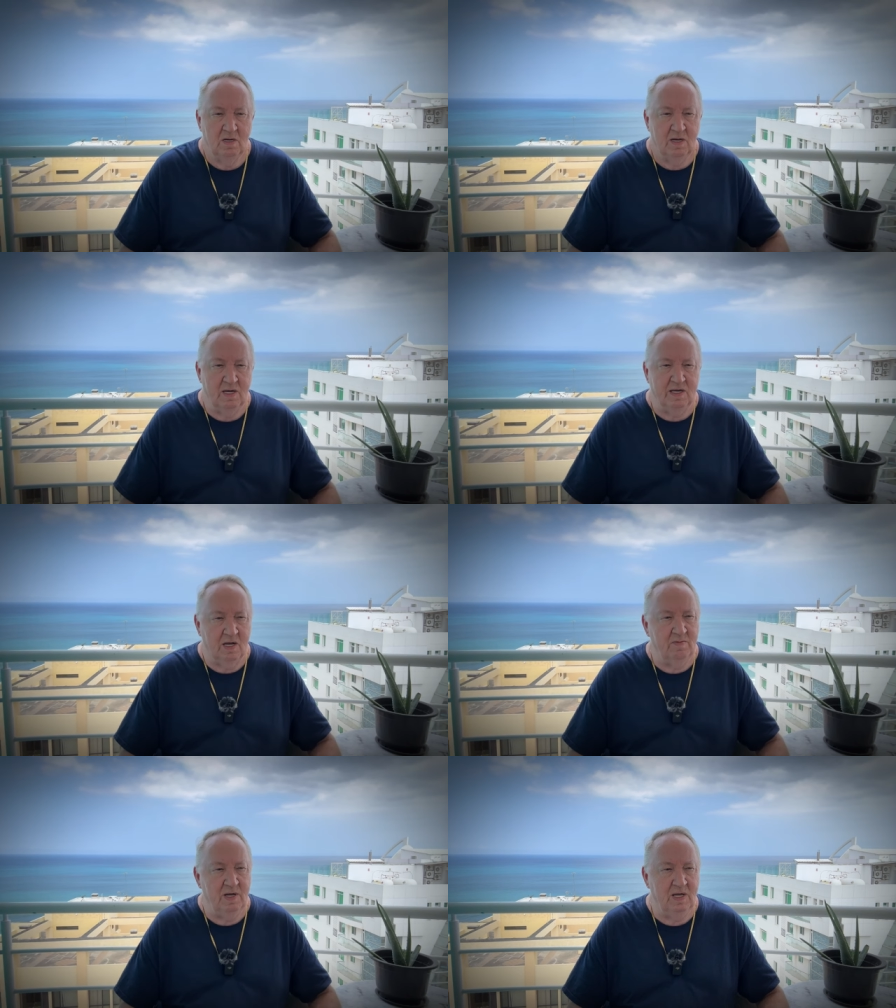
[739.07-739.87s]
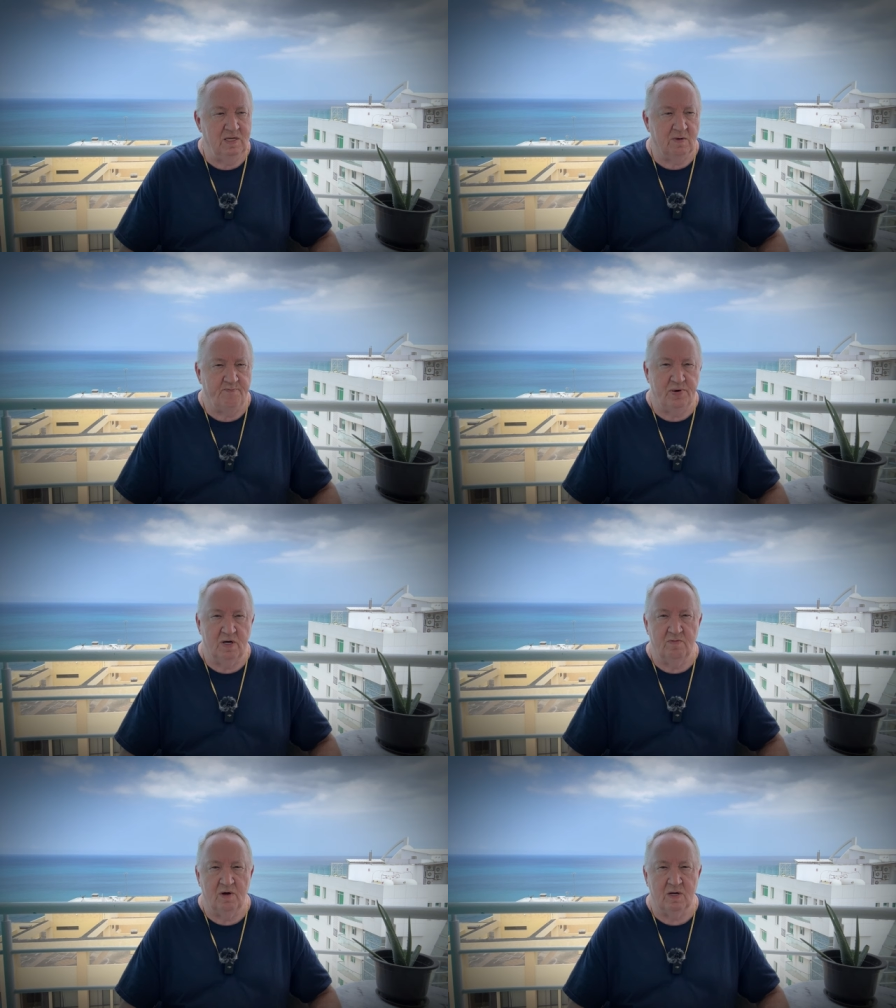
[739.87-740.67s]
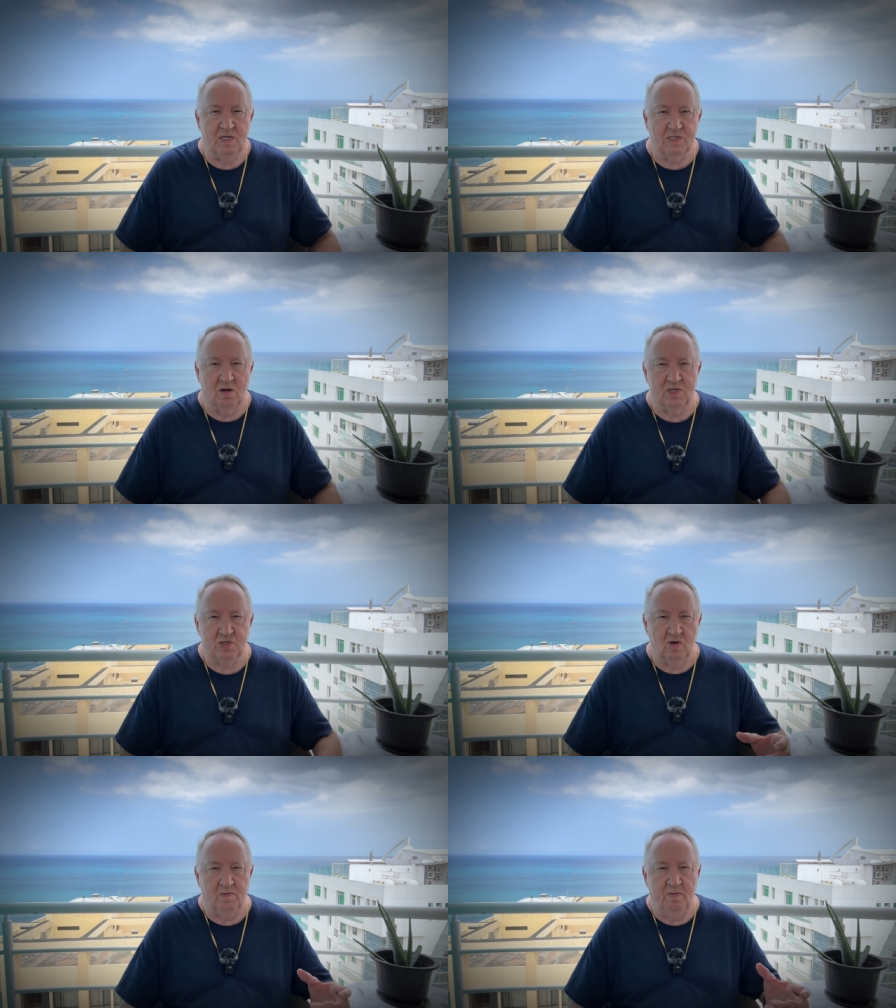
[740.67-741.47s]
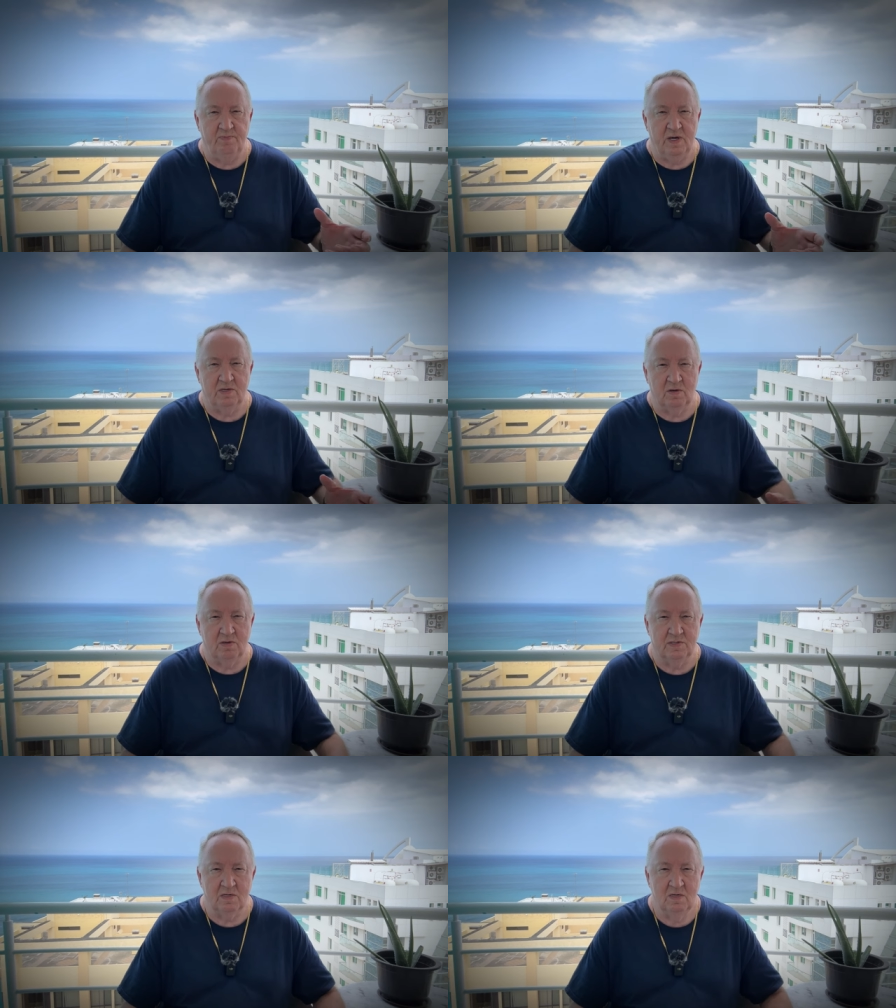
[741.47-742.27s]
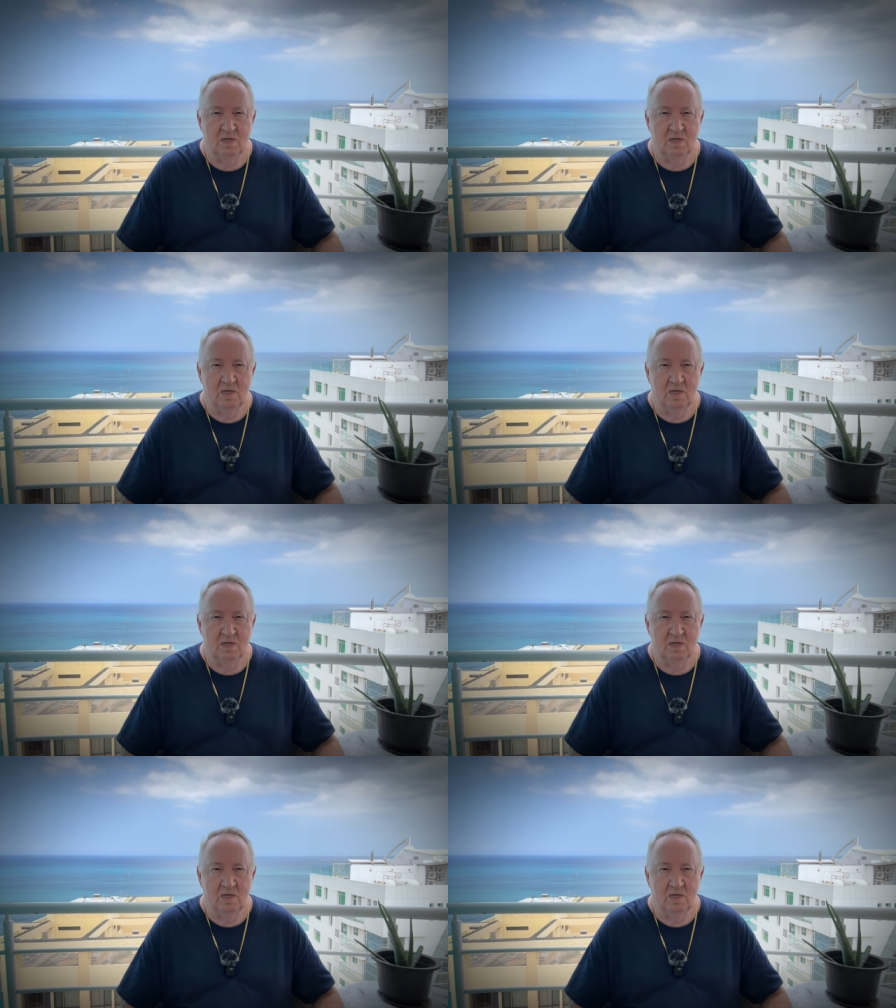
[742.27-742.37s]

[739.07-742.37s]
And he telling me he's a pervert, and he starts showing me pictures